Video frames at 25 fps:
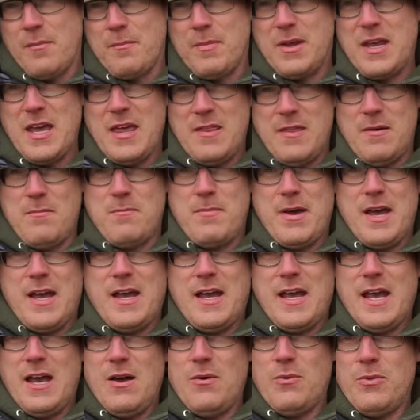get them
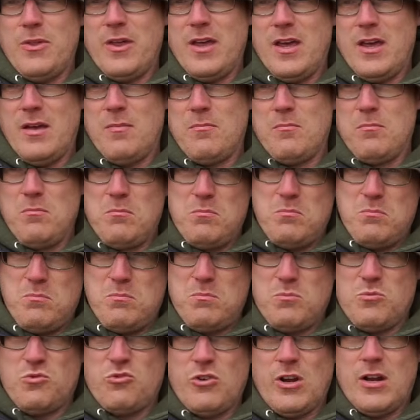back out there,
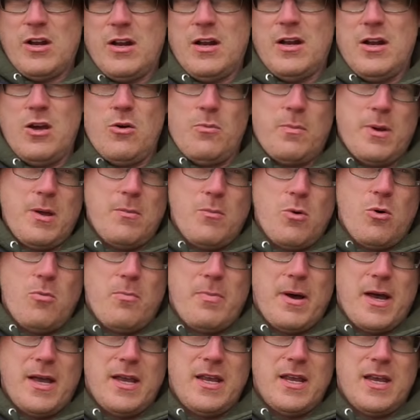trickle a little bit more
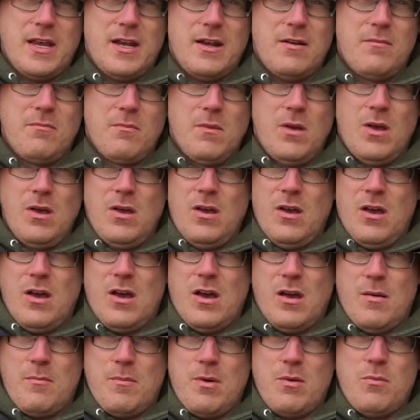bait in,
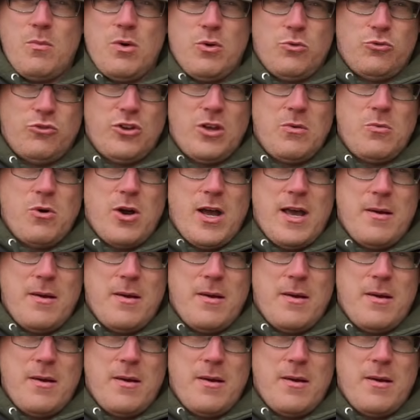and we'll see what